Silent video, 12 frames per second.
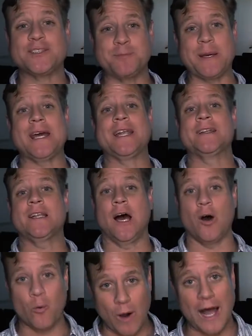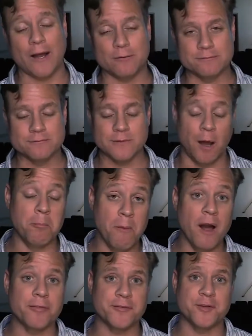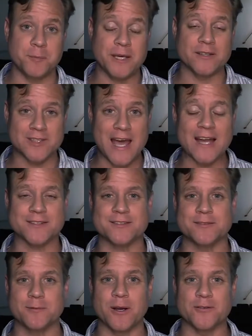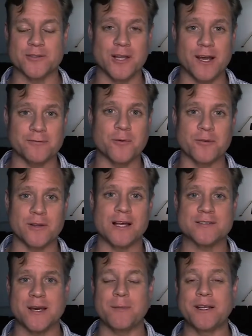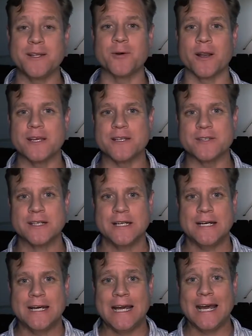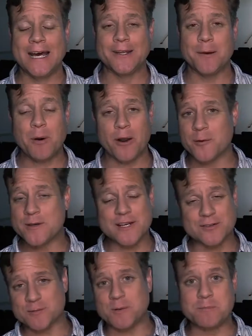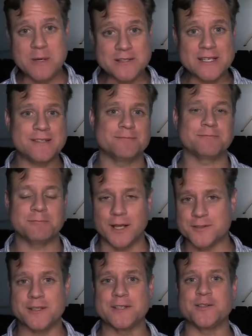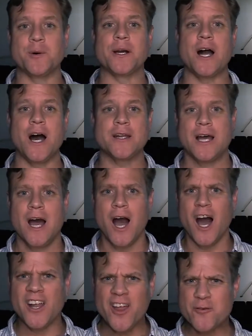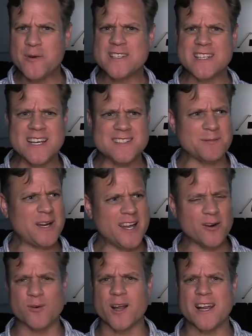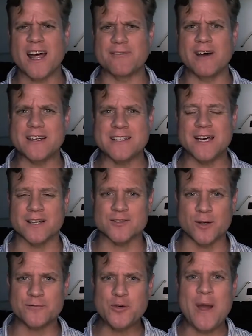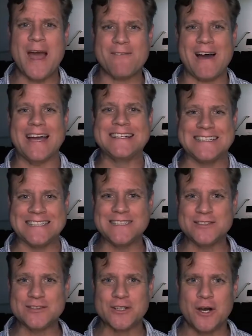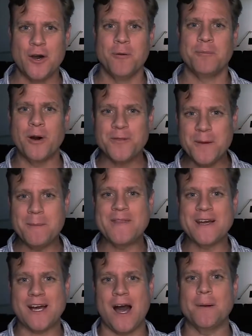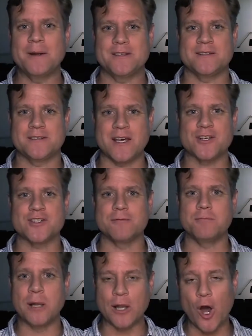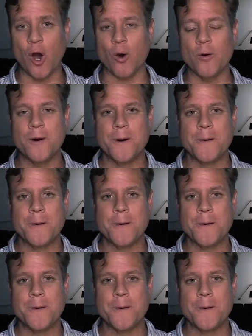been a while, a month to be exact, around July 4th last time I did one of these. And part of the reason I've just been busy, lots of things going on. Another reason is I'm kind of running out of ideas. So if you have ideas, put them in the comment section below.